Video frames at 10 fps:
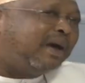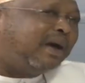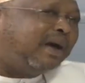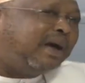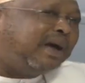
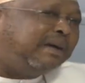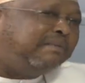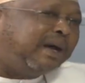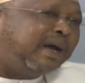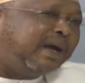
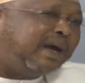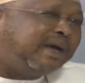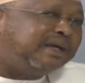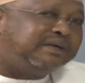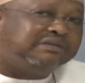
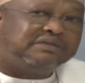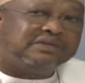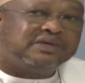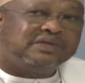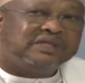I
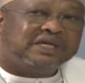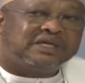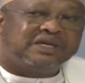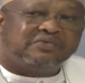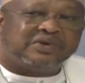don't
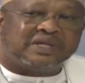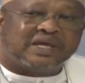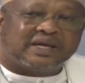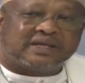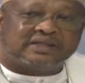agree with
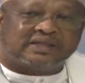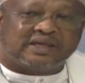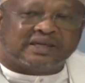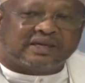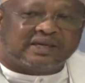
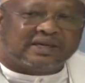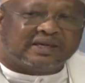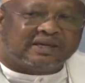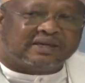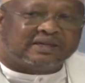
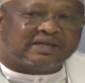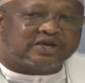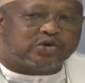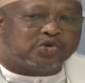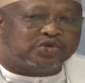
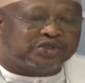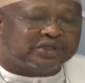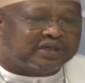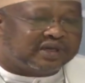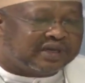that
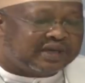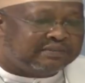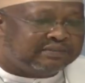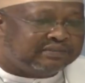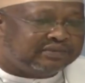notion.
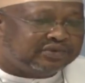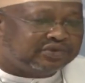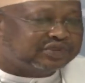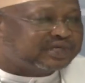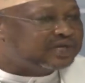
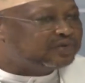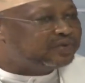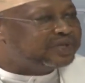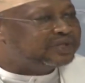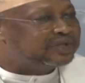To start
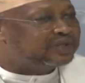with,